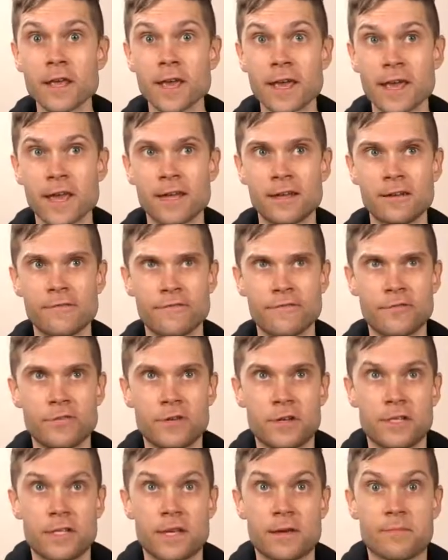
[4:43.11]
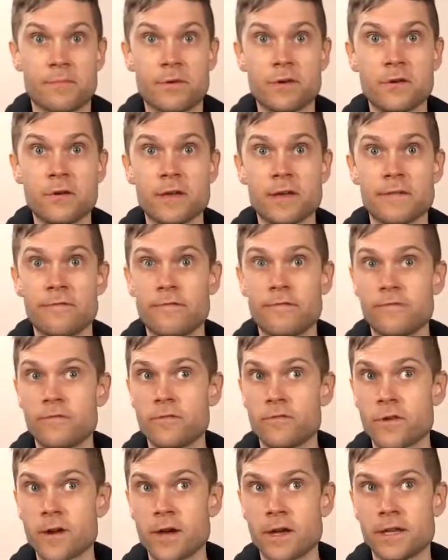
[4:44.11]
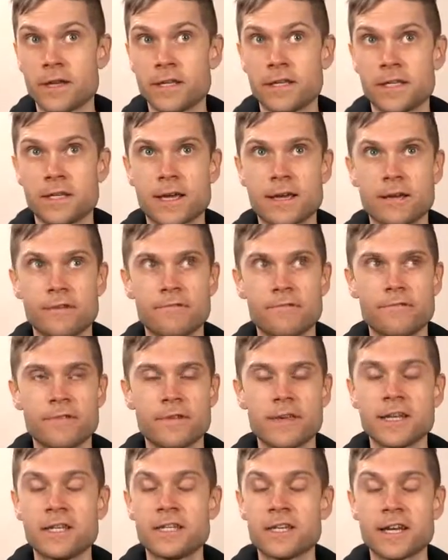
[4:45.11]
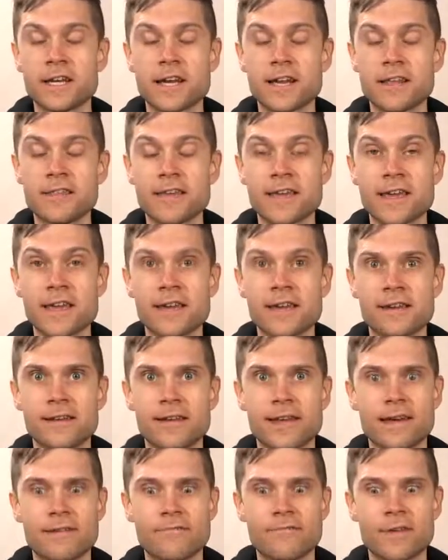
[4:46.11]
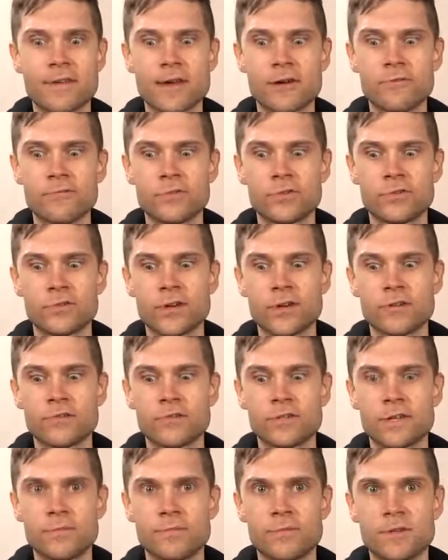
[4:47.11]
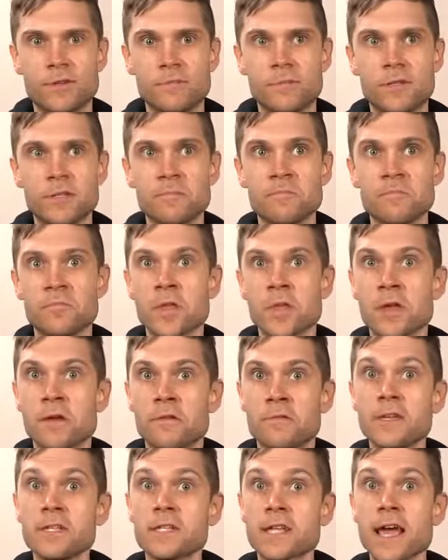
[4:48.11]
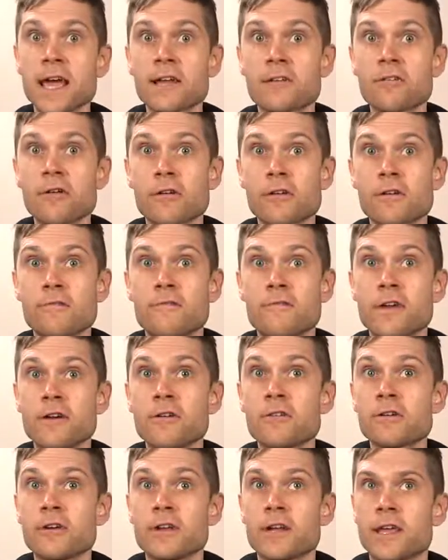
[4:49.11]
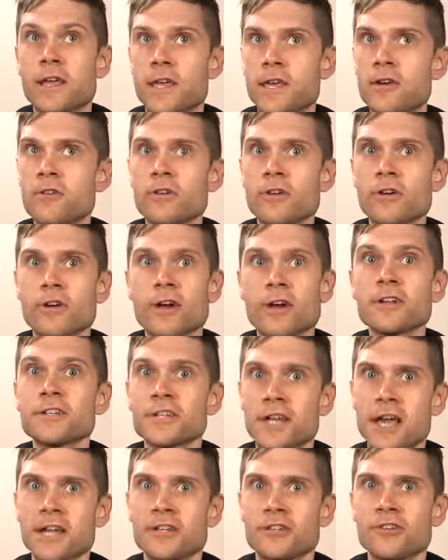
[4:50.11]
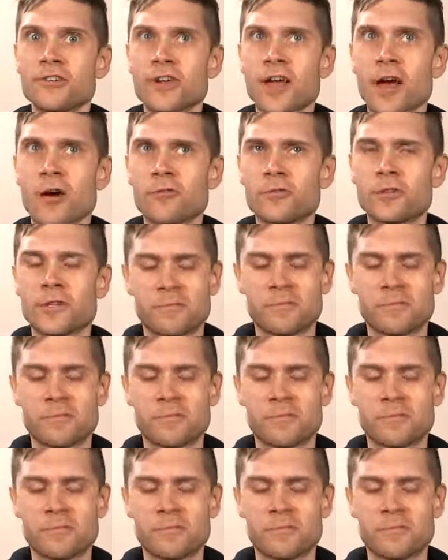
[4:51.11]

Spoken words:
And for December, if you guys have eaten anything and have gout trigger symptoms, this eggnog kefir could heal your gut and your gout.